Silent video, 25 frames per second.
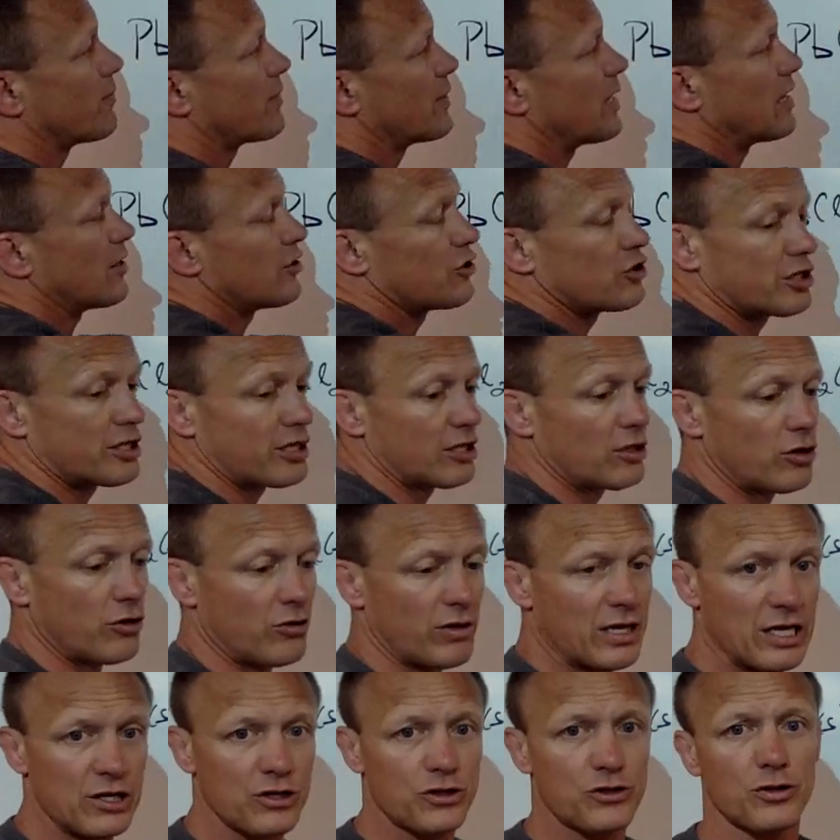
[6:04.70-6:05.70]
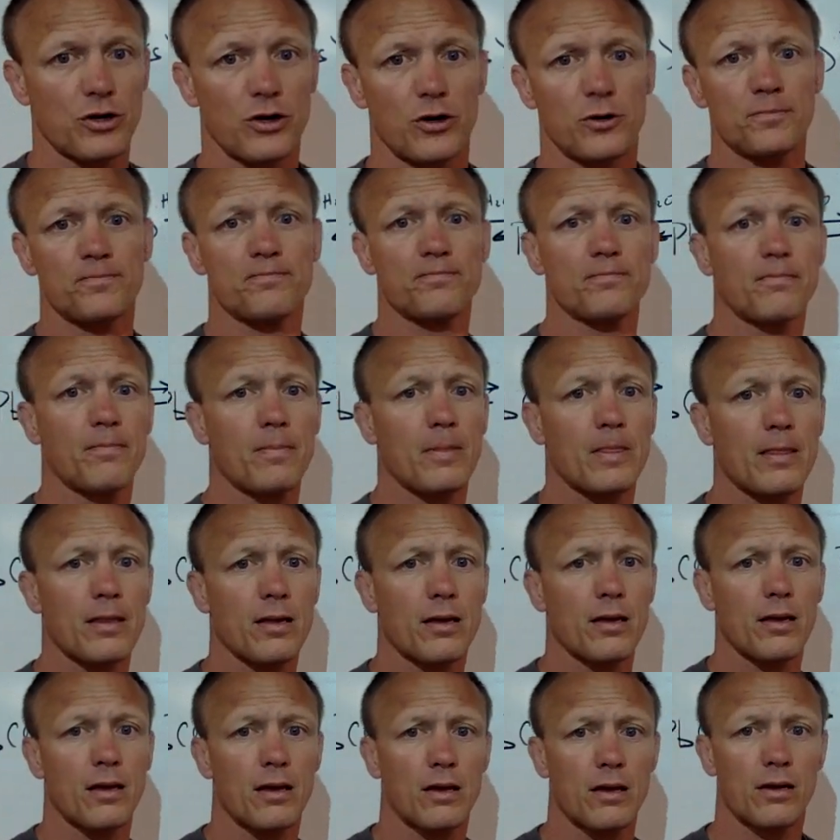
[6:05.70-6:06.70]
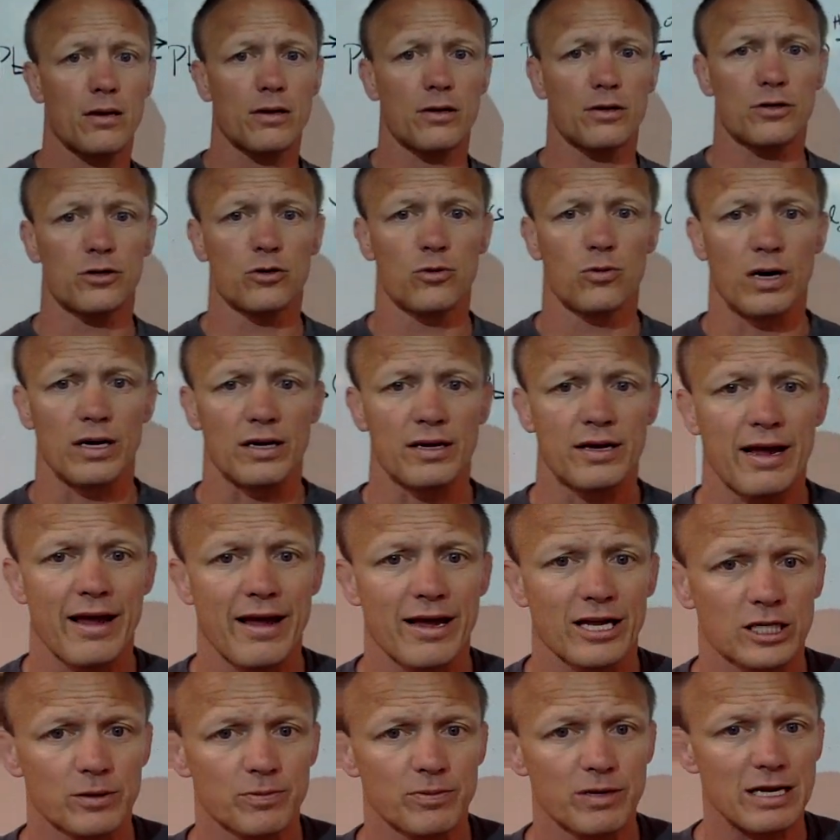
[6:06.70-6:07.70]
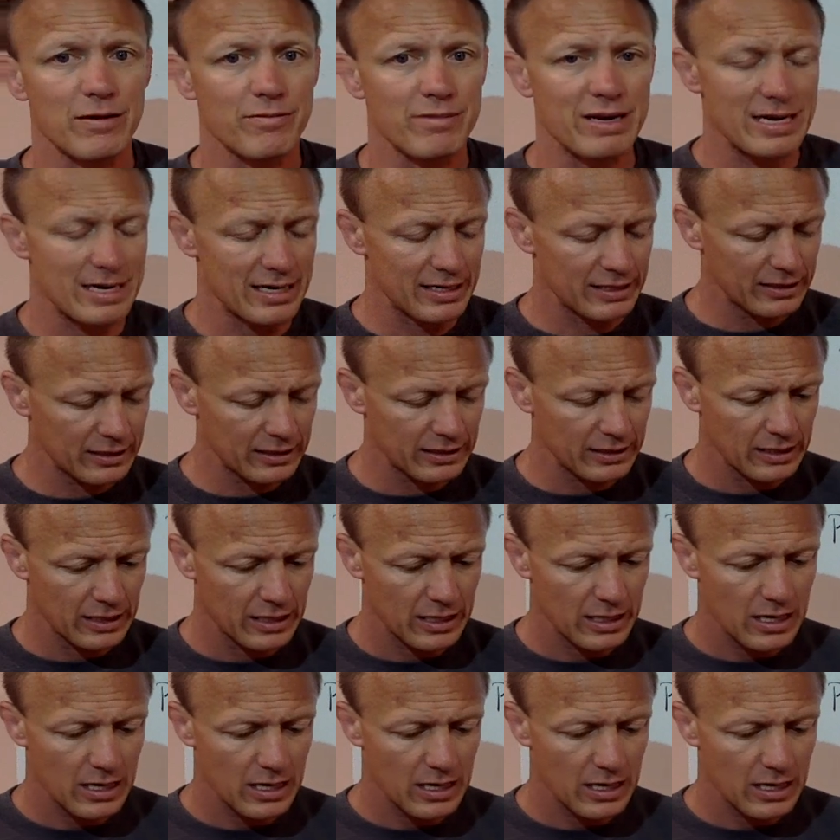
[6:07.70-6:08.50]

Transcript: That is just a little intro to what KSP means.